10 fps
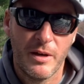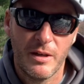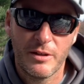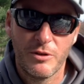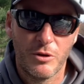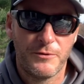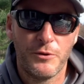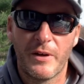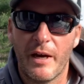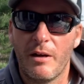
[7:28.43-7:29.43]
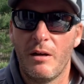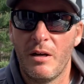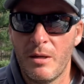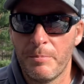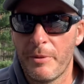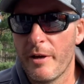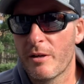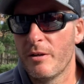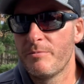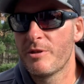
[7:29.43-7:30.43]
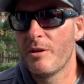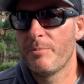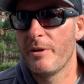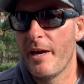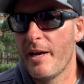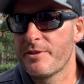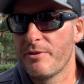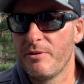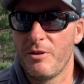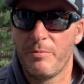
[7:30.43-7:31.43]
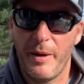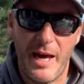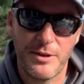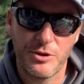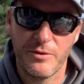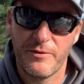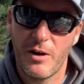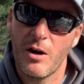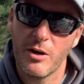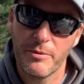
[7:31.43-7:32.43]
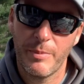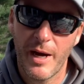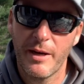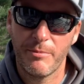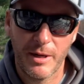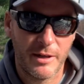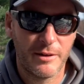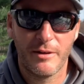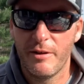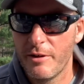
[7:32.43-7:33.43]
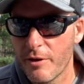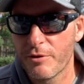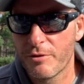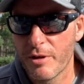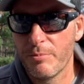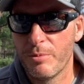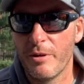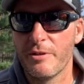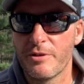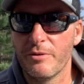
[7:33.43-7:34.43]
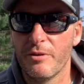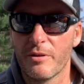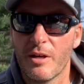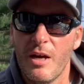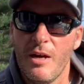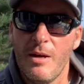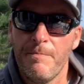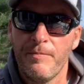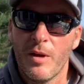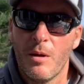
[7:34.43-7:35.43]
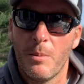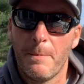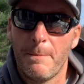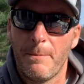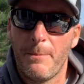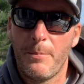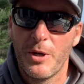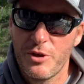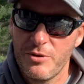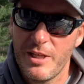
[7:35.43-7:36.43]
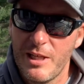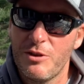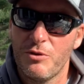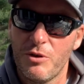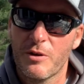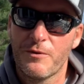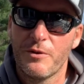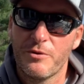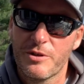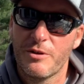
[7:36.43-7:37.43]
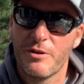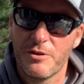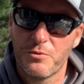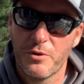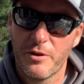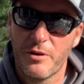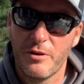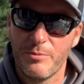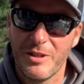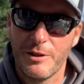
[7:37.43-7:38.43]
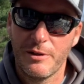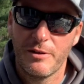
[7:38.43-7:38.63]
You know, if you've got a hump that comes up and has a little patch of hard bottom on it, another great place to look. But you need to look for those areas where they're going to be,